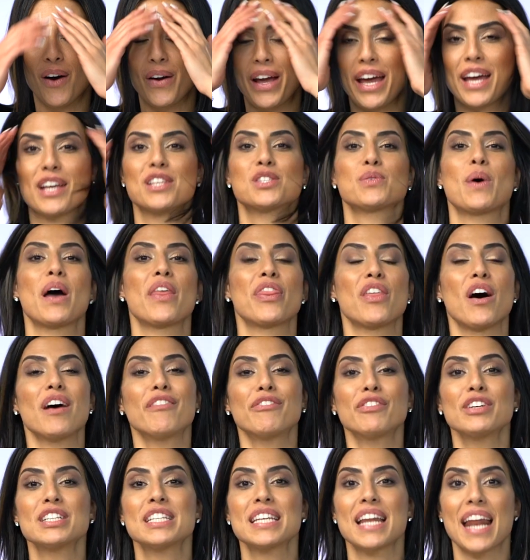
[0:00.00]
Okay, so I
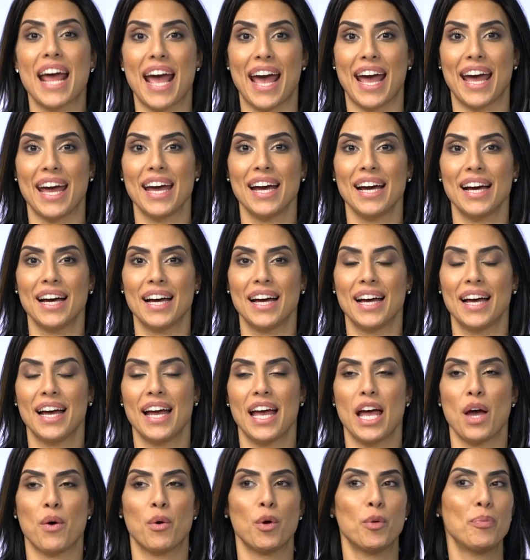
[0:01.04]
thought for today,
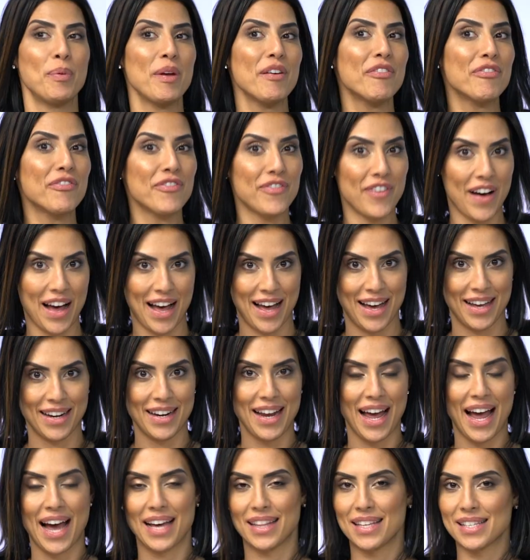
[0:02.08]
it would be fun.
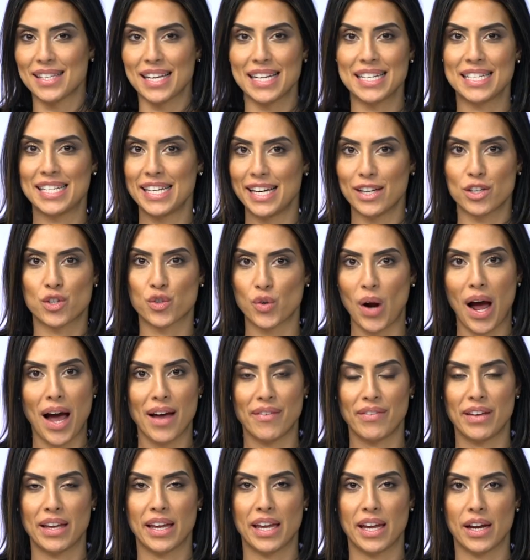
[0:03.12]
I had this idea
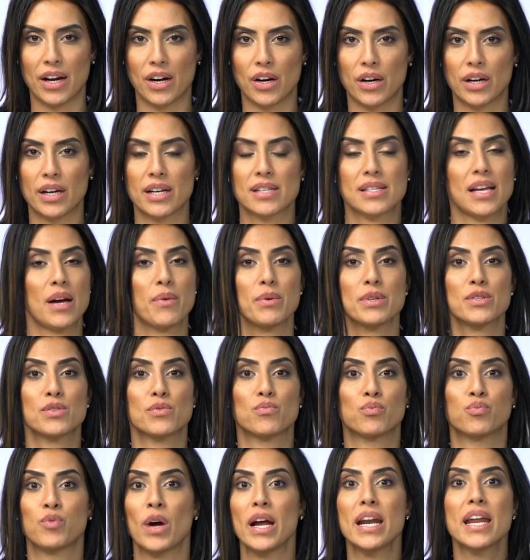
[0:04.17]
driving here because I was
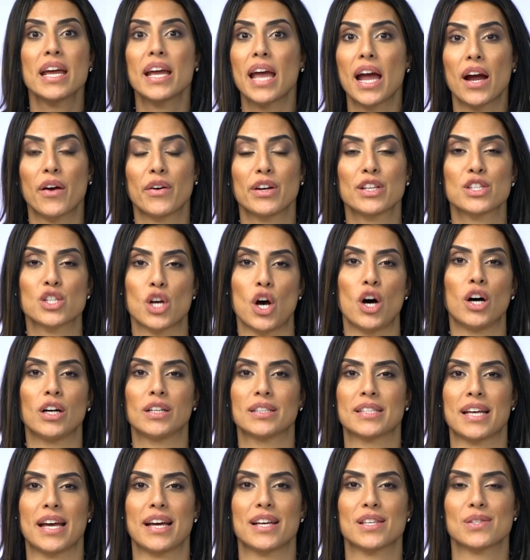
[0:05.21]
running errands all
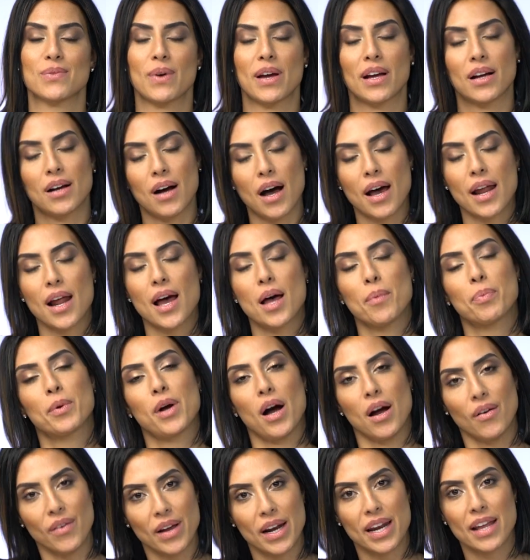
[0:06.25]
day. So I got up,
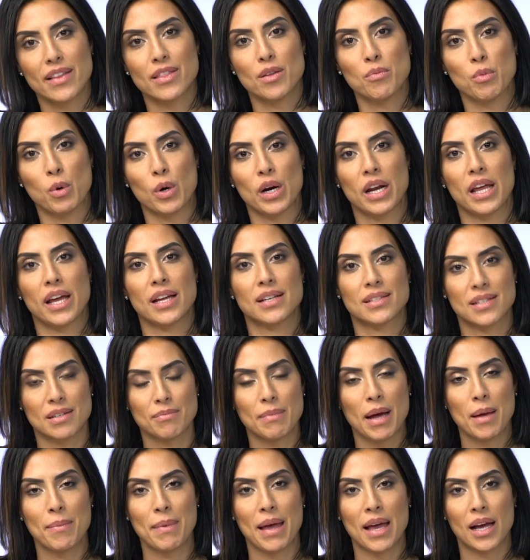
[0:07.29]
got ready in the morning, did
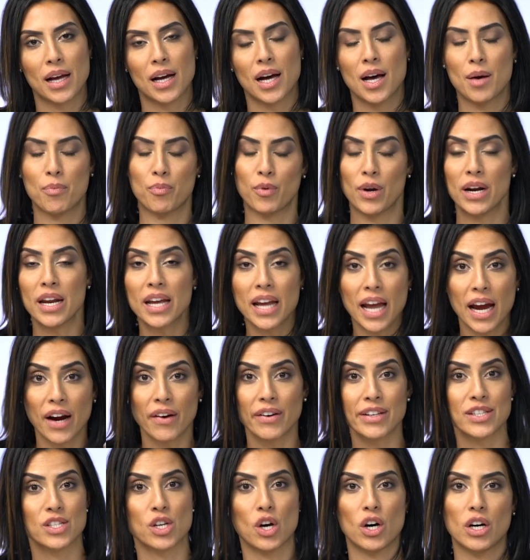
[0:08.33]
my makeup, running
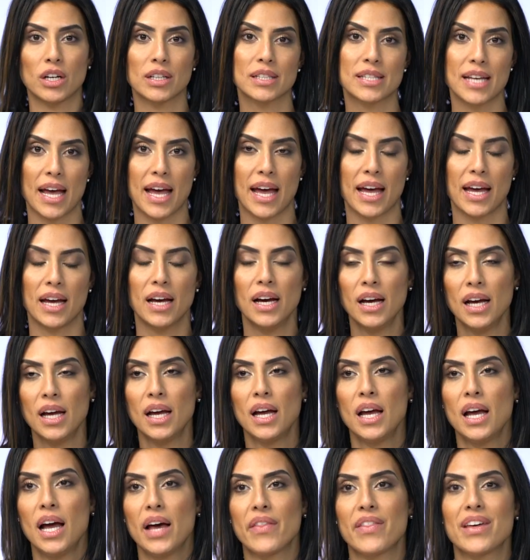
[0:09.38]
errands all day.
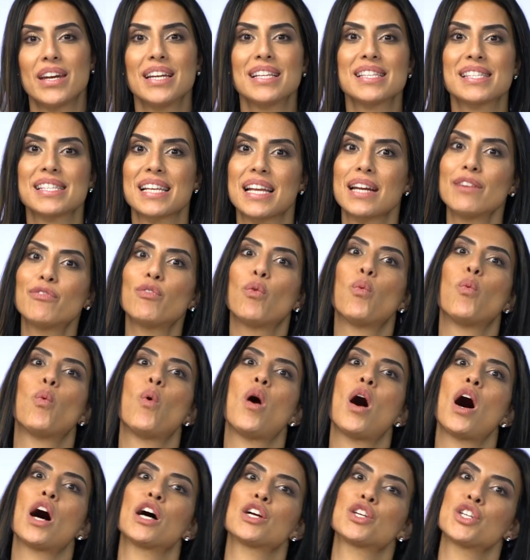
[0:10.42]
And then instead of
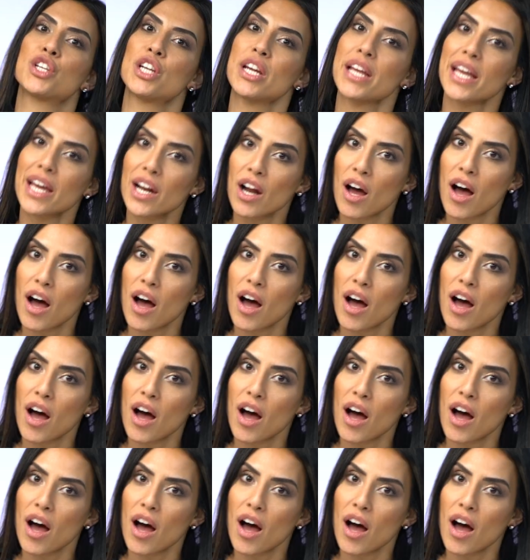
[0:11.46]
washing it